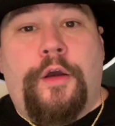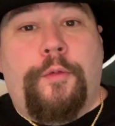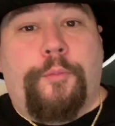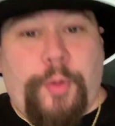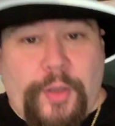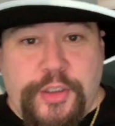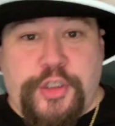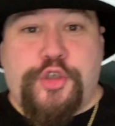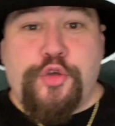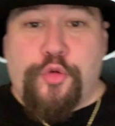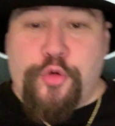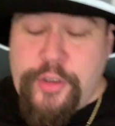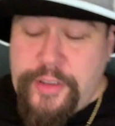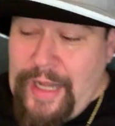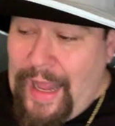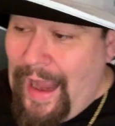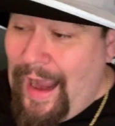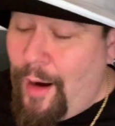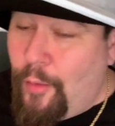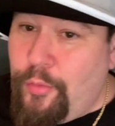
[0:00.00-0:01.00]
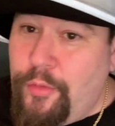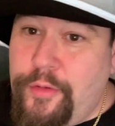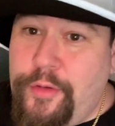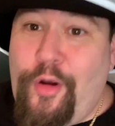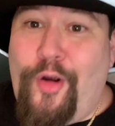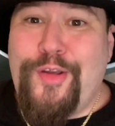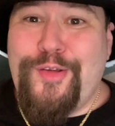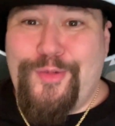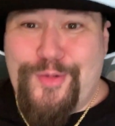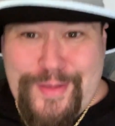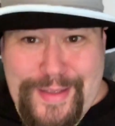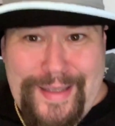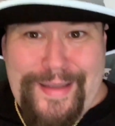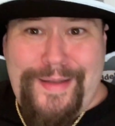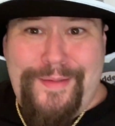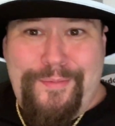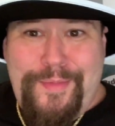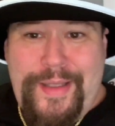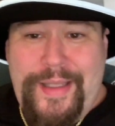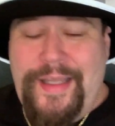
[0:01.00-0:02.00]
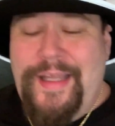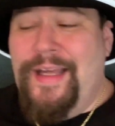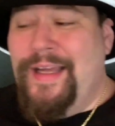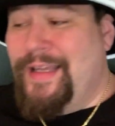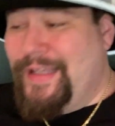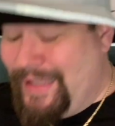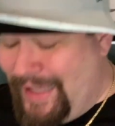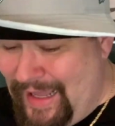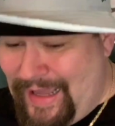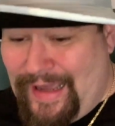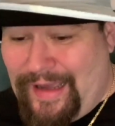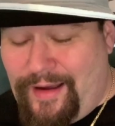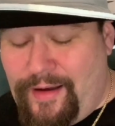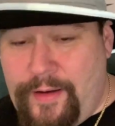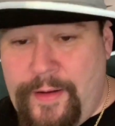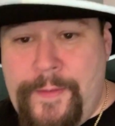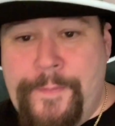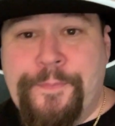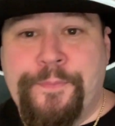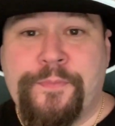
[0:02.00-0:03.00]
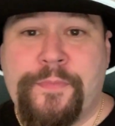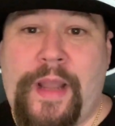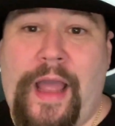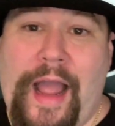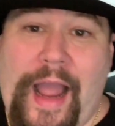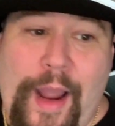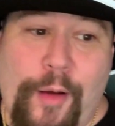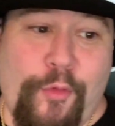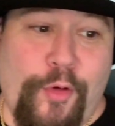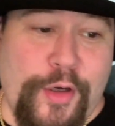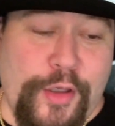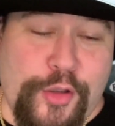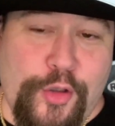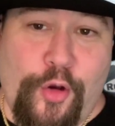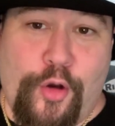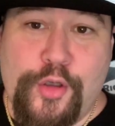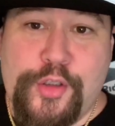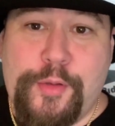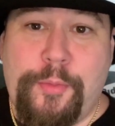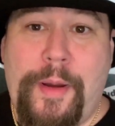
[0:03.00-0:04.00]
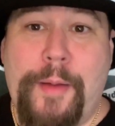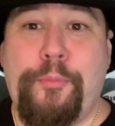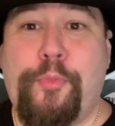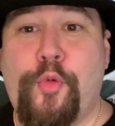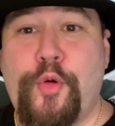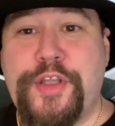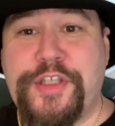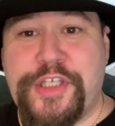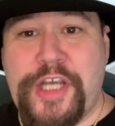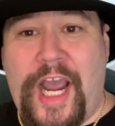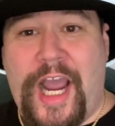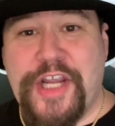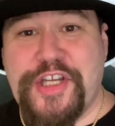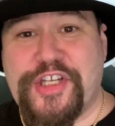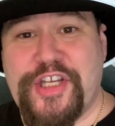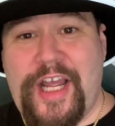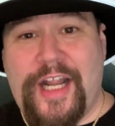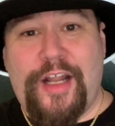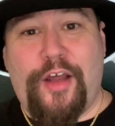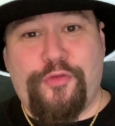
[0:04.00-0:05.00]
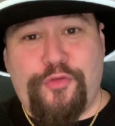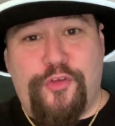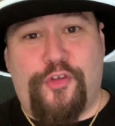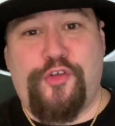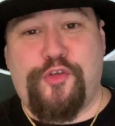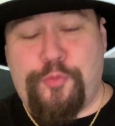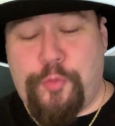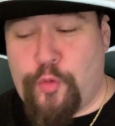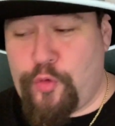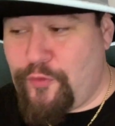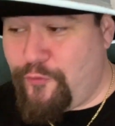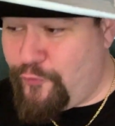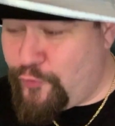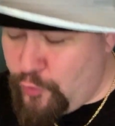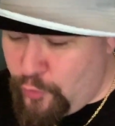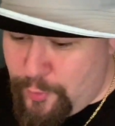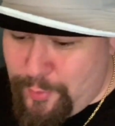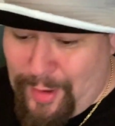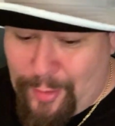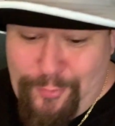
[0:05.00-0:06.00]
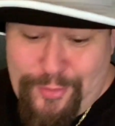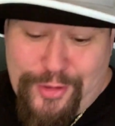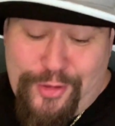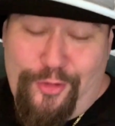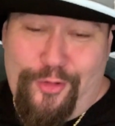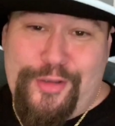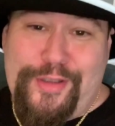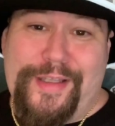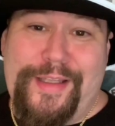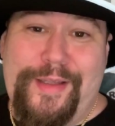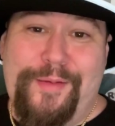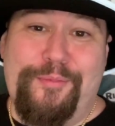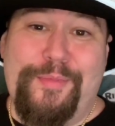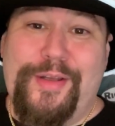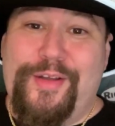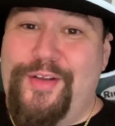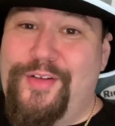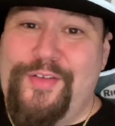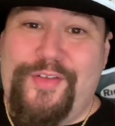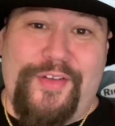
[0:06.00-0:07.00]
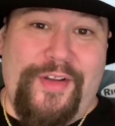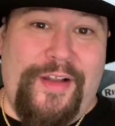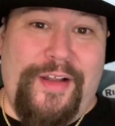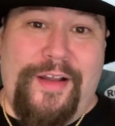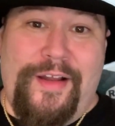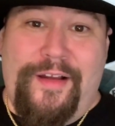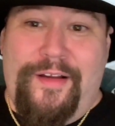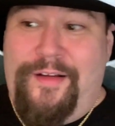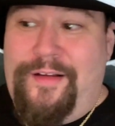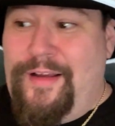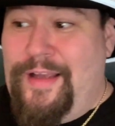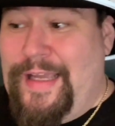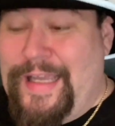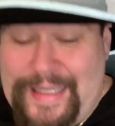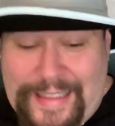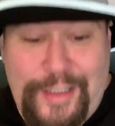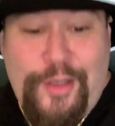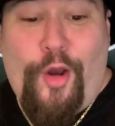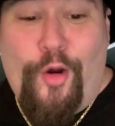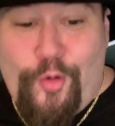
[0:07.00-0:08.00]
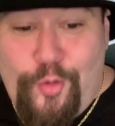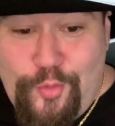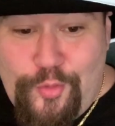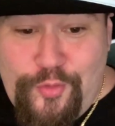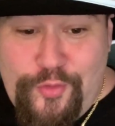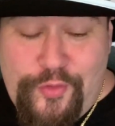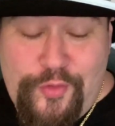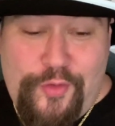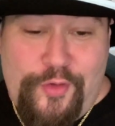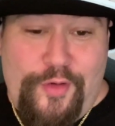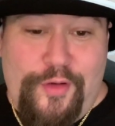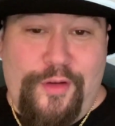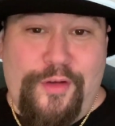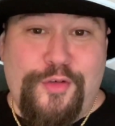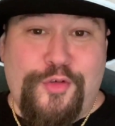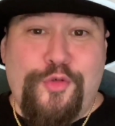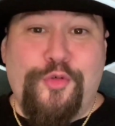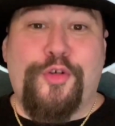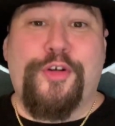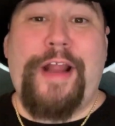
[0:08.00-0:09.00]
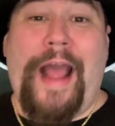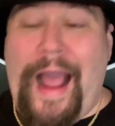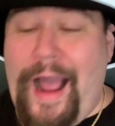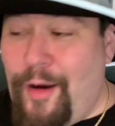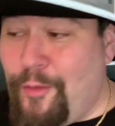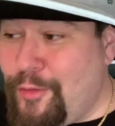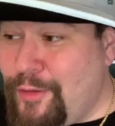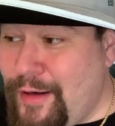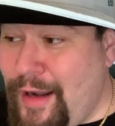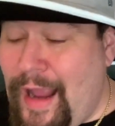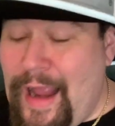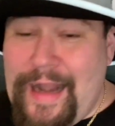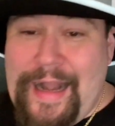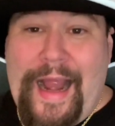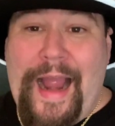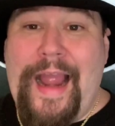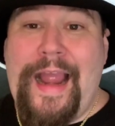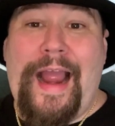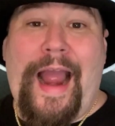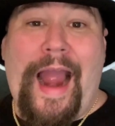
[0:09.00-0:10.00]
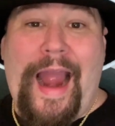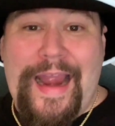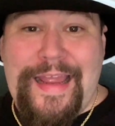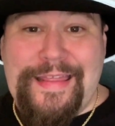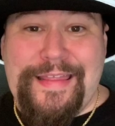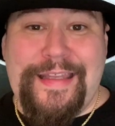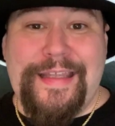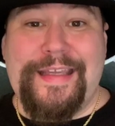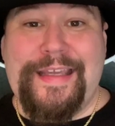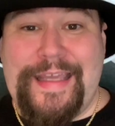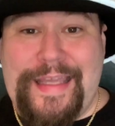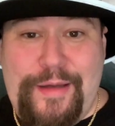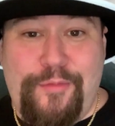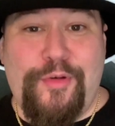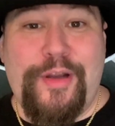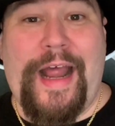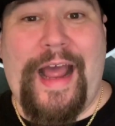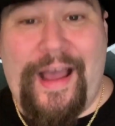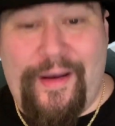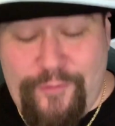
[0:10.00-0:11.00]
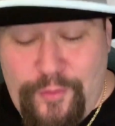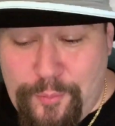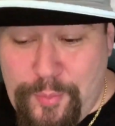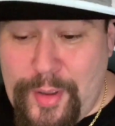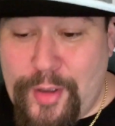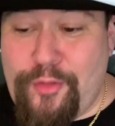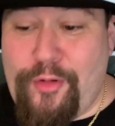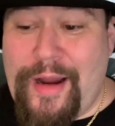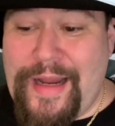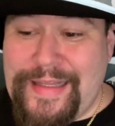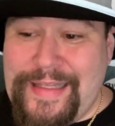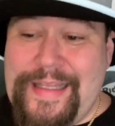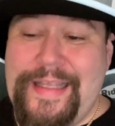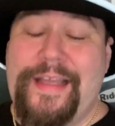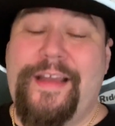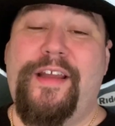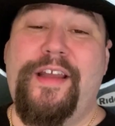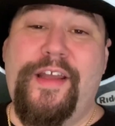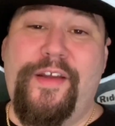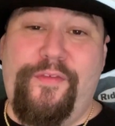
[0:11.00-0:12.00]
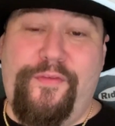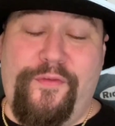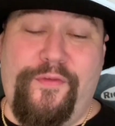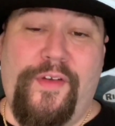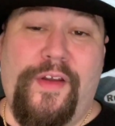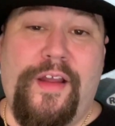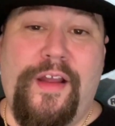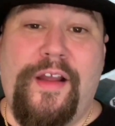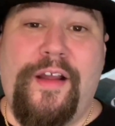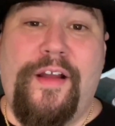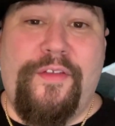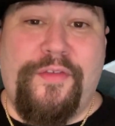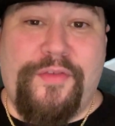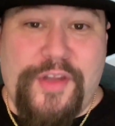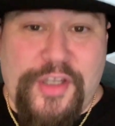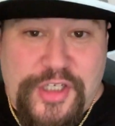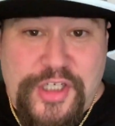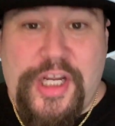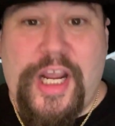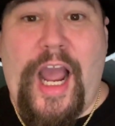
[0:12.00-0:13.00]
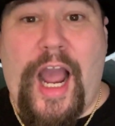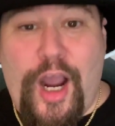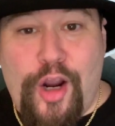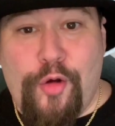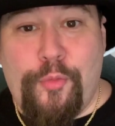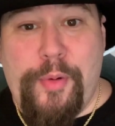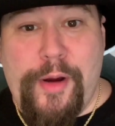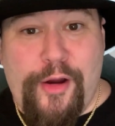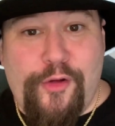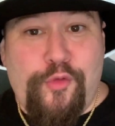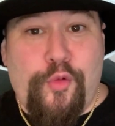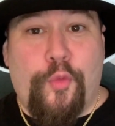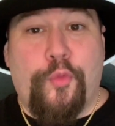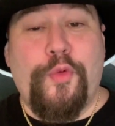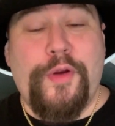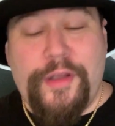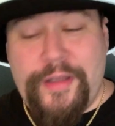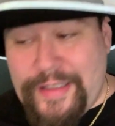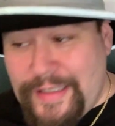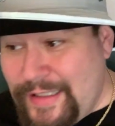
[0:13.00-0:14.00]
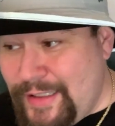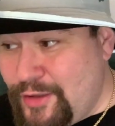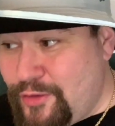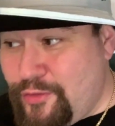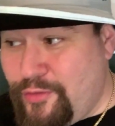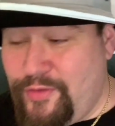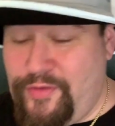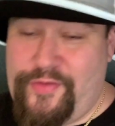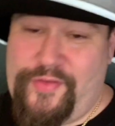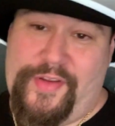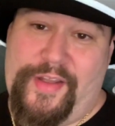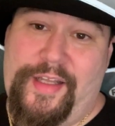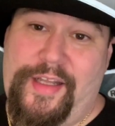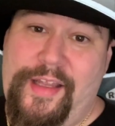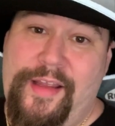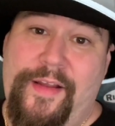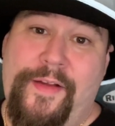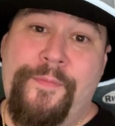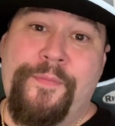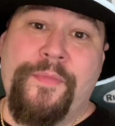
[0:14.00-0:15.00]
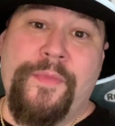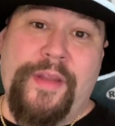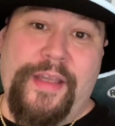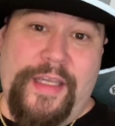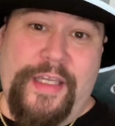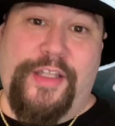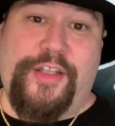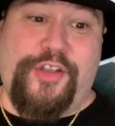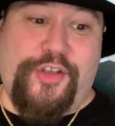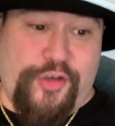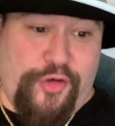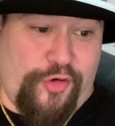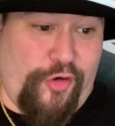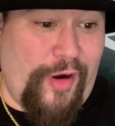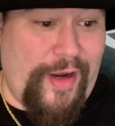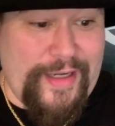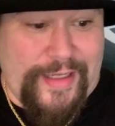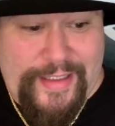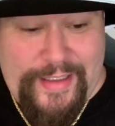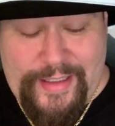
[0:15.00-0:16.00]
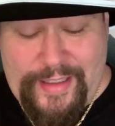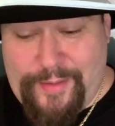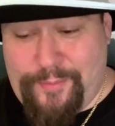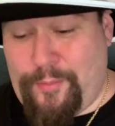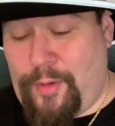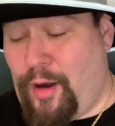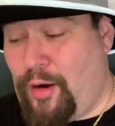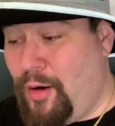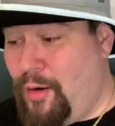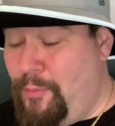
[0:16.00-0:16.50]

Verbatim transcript: But Jordan Howard, are you kidding me? Yeah. Now I want to talk to my boy Josh. Shout out to Sports Fury. But I want to talk to him because he knows Jordan Howard. And I think he would have a better idea if the Chicago Bears were really interested in trading him.